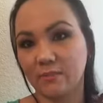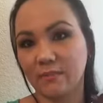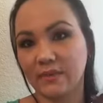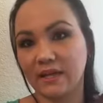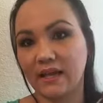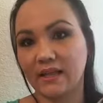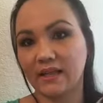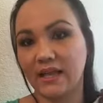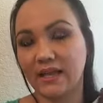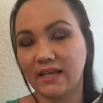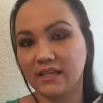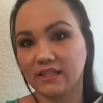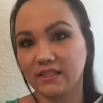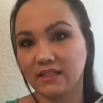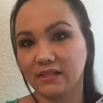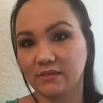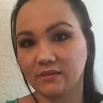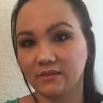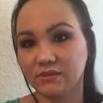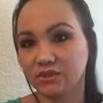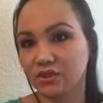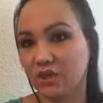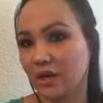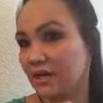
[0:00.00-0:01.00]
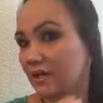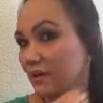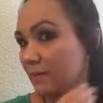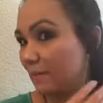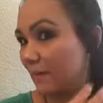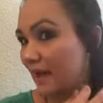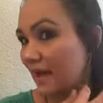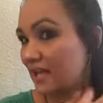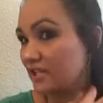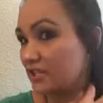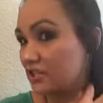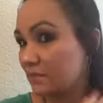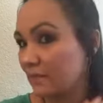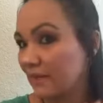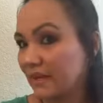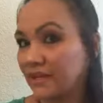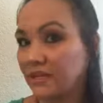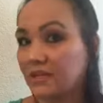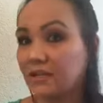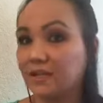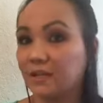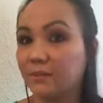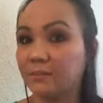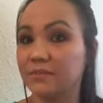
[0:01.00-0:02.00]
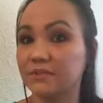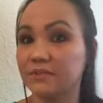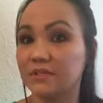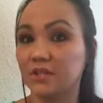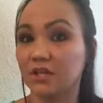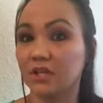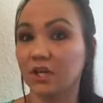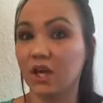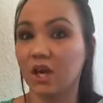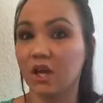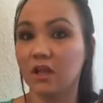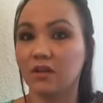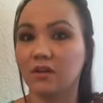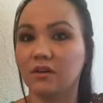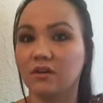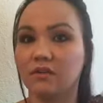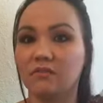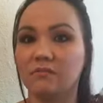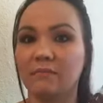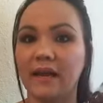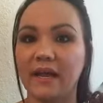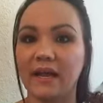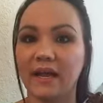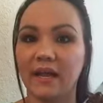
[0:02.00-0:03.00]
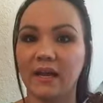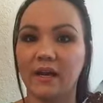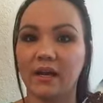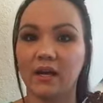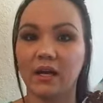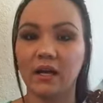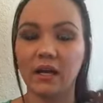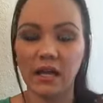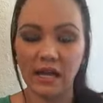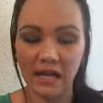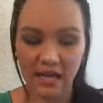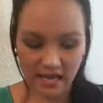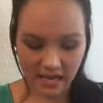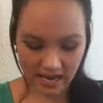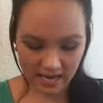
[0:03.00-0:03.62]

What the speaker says: but I like to try to match my clips to the color of my hair.